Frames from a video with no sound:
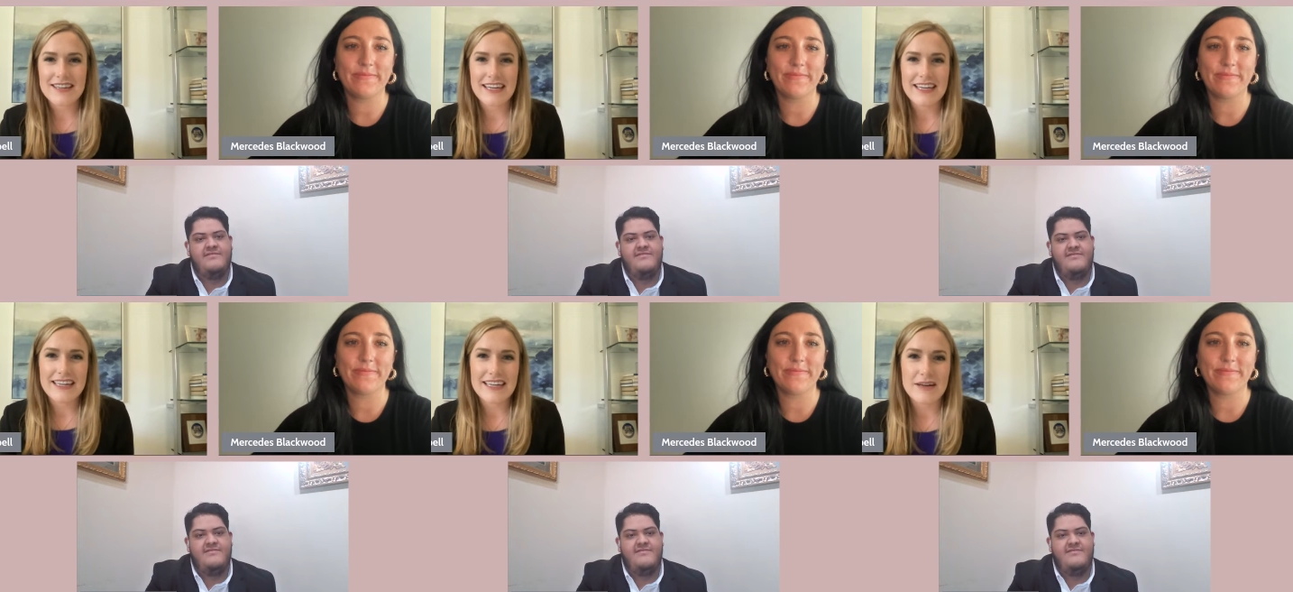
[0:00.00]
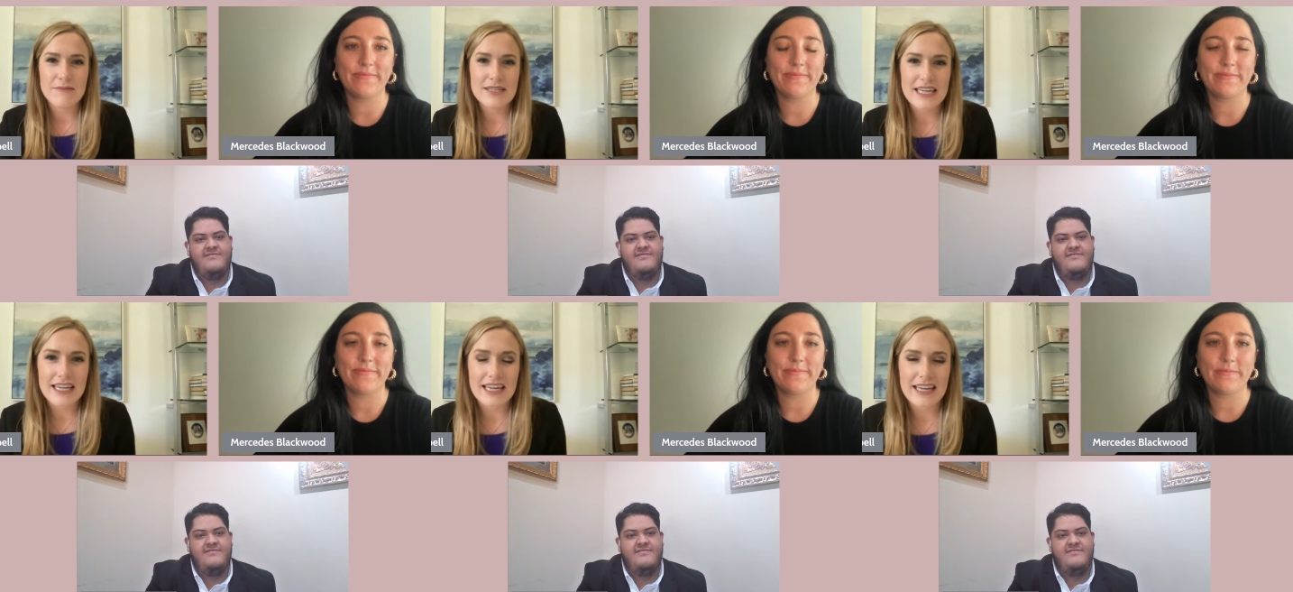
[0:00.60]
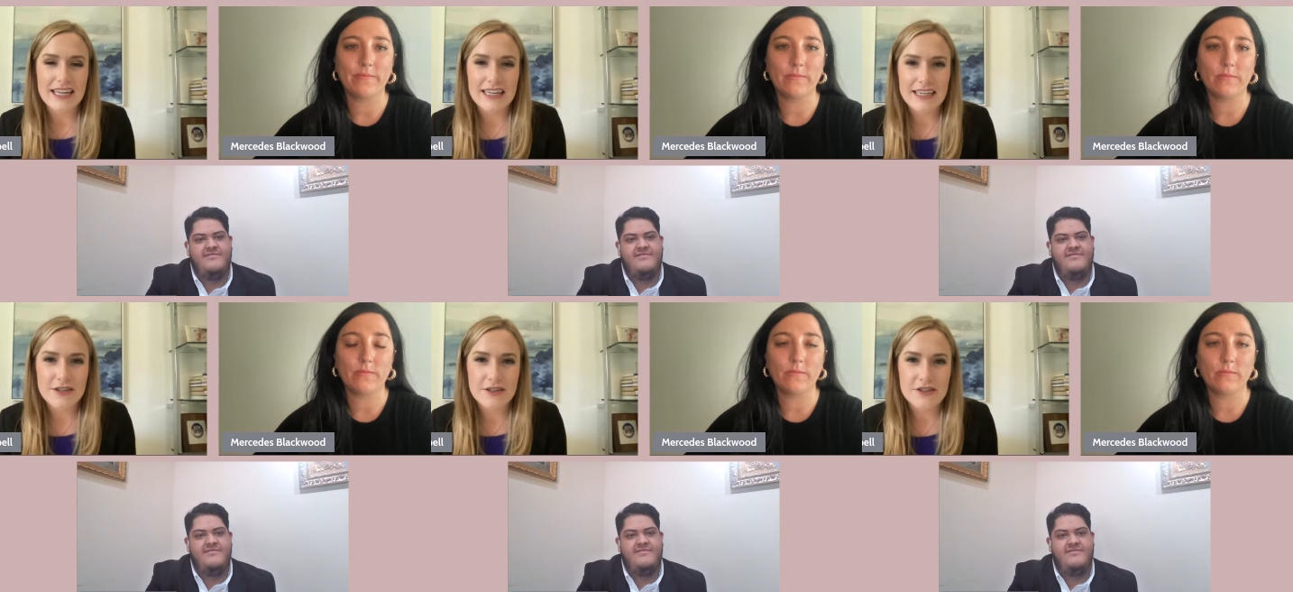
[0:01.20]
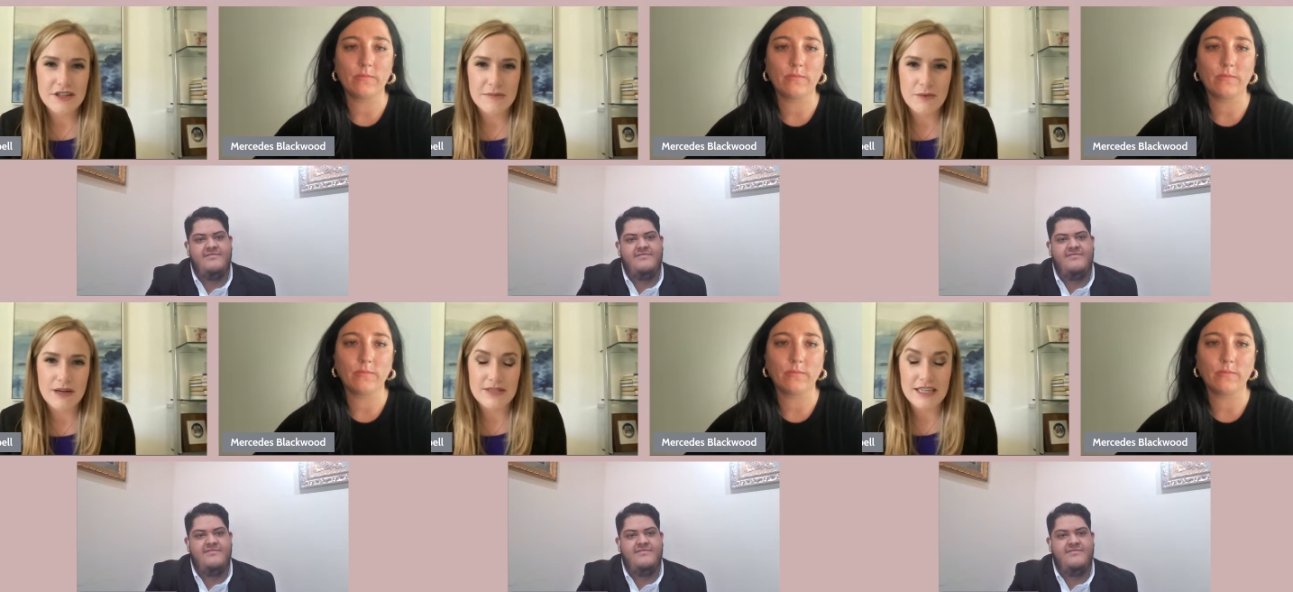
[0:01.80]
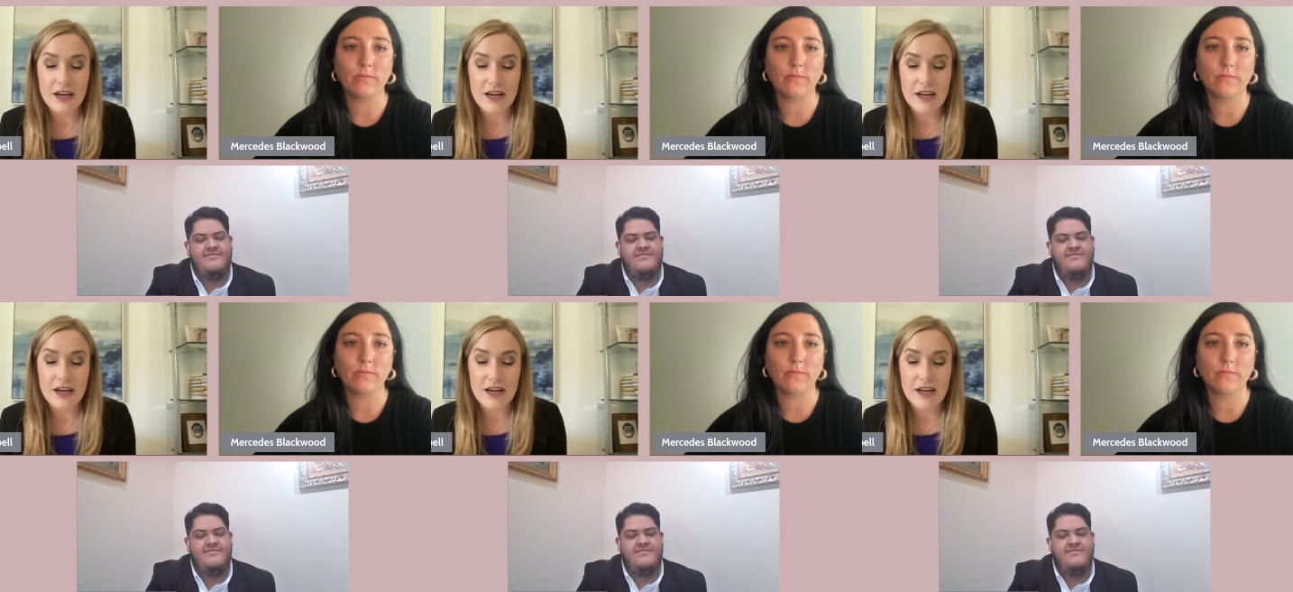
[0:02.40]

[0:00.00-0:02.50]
Speaker 1: I ended up taking an internship when I was